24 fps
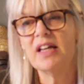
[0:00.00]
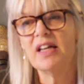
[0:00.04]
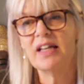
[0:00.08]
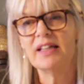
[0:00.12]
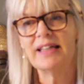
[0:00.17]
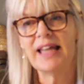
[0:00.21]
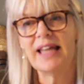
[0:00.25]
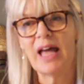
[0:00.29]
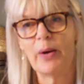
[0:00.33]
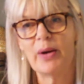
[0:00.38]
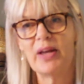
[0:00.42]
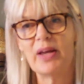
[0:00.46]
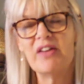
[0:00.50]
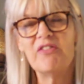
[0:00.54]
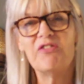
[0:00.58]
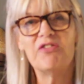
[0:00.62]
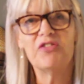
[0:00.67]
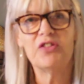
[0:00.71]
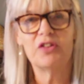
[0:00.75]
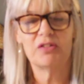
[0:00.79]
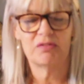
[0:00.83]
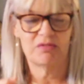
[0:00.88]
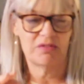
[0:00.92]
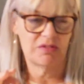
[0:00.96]
Now, if
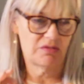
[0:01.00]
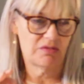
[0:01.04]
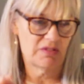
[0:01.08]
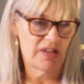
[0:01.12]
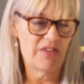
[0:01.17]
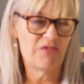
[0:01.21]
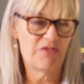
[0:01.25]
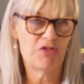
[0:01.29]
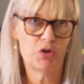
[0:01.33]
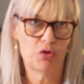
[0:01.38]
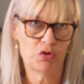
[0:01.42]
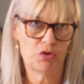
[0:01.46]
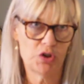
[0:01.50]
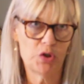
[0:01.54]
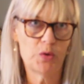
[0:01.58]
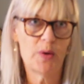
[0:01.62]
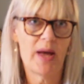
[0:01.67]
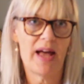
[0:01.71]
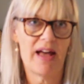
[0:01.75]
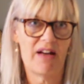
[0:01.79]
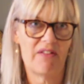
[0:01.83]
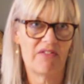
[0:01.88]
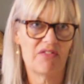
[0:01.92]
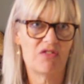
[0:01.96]
you do
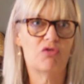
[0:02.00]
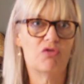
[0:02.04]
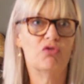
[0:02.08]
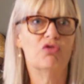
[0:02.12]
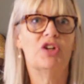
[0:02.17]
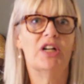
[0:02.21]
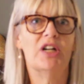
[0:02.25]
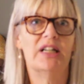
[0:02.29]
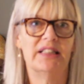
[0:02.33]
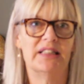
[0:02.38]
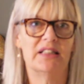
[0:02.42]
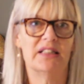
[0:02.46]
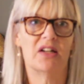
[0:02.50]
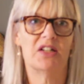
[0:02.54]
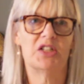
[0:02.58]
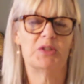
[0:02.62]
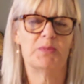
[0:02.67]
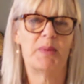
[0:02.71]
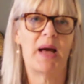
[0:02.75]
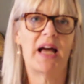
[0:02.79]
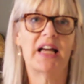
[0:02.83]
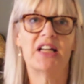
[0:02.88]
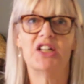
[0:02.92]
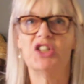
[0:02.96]
have really nice
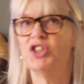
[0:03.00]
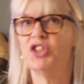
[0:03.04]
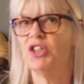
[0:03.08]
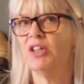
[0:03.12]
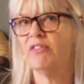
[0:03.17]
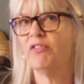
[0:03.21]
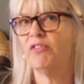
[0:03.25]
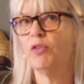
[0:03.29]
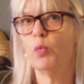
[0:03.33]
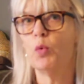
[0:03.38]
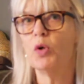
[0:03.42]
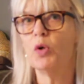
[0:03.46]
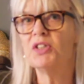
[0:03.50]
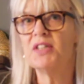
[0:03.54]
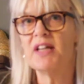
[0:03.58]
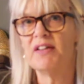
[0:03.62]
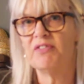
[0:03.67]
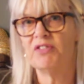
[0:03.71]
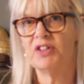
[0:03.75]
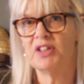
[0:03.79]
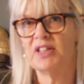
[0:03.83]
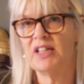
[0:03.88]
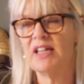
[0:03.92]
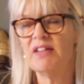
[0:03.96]
packaging for
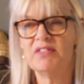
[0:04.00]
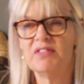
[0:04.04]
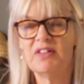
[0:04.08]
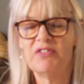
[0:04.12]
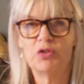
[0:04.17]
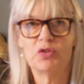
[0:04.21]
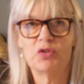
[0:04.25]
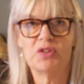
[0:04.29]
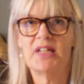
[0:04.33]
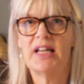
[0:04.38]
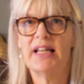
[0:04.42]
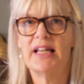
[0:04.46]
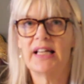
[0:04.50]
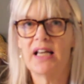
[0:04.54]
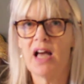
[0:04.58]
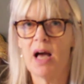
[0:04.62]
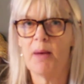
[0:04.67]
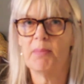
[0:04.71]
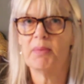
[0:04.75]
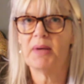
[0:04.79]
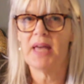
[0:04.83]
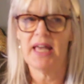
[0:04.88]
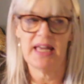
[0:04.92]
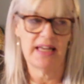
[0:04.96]
whatever, even if you're selling
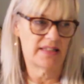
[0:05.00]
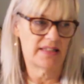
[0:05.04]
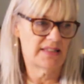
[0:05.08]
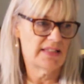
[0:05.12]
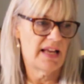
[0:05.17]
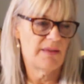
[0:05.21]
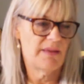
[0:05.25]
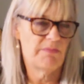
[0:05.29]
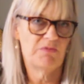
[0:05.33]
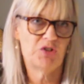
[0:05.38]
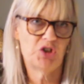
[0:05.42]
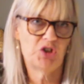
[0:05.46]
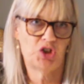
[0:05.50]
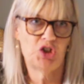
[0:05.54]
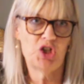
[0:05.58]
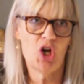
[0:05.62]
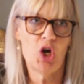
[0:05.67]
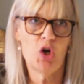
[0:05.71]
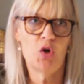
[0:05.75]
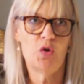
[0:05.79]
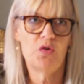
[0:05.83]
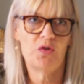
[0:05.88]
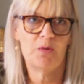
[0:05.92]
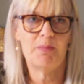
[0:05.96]
cupcakes,
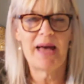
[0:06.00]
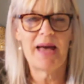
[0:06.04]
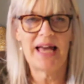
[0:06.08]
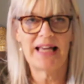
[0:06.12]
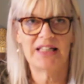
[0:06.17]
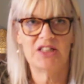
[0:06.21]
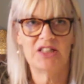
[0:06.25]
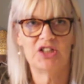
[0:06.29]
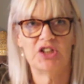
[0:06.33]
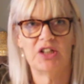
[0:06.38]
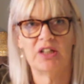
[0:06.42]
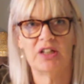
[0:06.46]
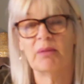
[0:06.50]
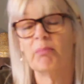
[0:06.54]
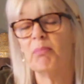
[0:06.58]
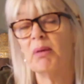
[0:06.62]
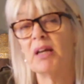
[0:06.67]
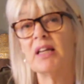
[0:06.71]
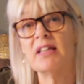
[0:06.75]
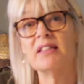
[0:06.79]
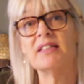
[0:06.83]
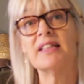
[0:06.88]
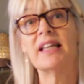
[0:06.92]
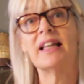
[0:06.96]
show the packaging
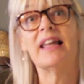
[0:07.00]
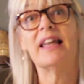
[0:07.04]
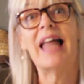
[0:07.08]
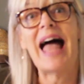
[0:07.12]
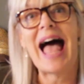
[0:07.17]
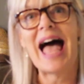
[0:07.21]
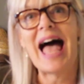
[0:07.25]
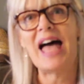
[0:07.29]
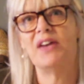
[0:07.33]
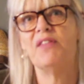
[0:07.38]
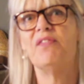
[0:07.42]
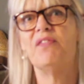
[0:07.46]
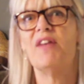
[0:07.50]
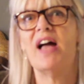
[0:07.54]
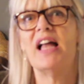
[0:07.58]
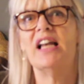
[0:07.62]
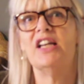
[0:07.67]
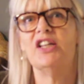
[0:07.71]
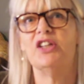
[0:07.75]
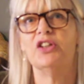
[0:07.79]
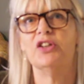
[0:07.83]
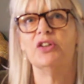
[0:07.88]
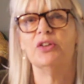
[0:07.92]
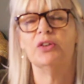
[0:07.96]
because it'll add
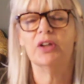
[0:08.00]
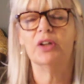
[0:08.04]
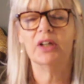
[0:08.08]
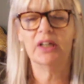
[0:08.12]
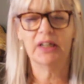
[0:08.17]
value.